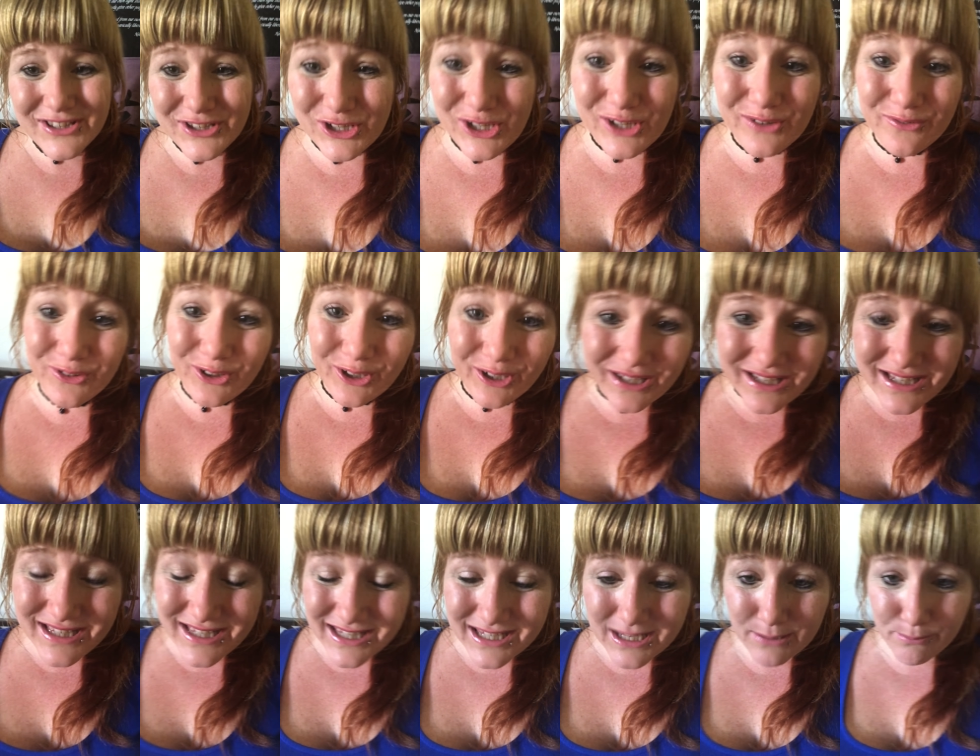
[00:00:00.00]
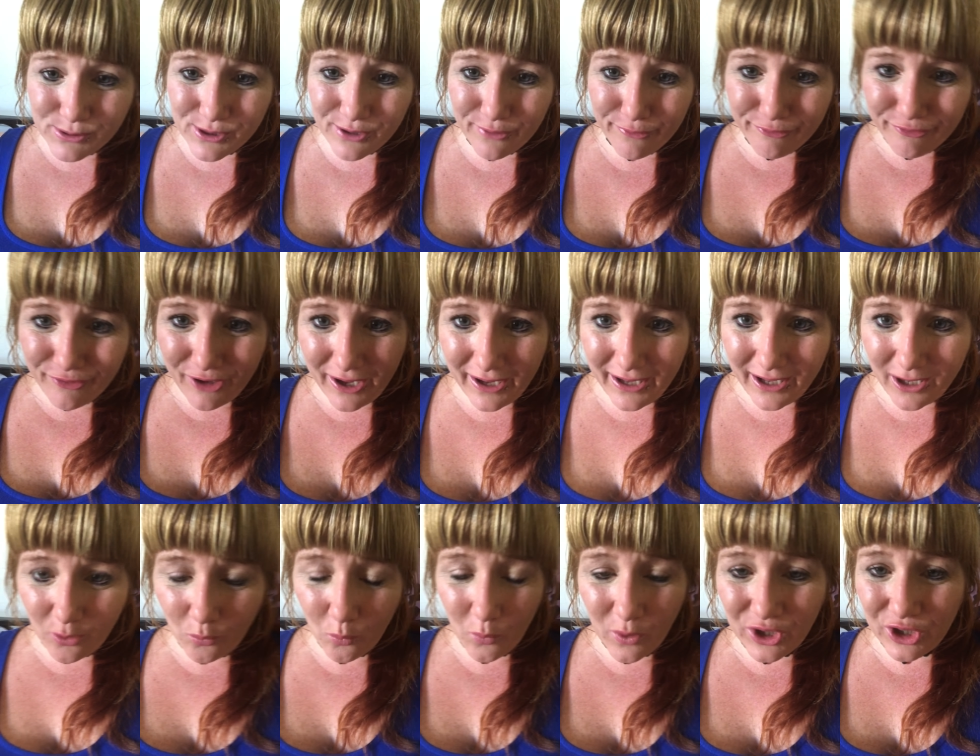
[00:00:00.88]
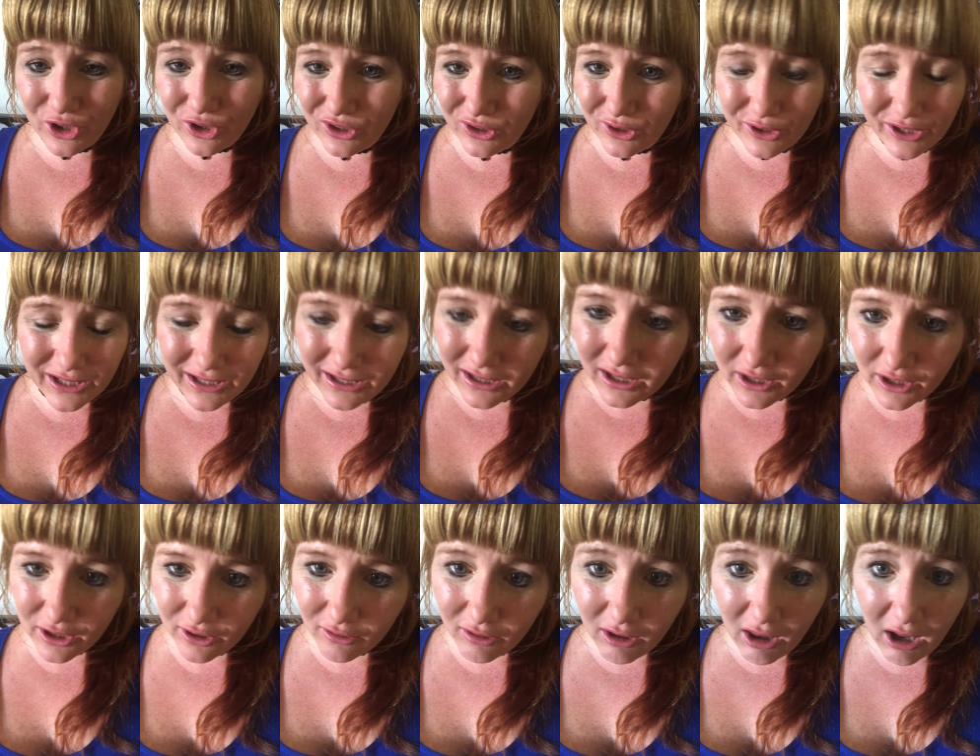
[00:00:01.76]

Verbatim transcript: so you've got to simplify it when you're looking at your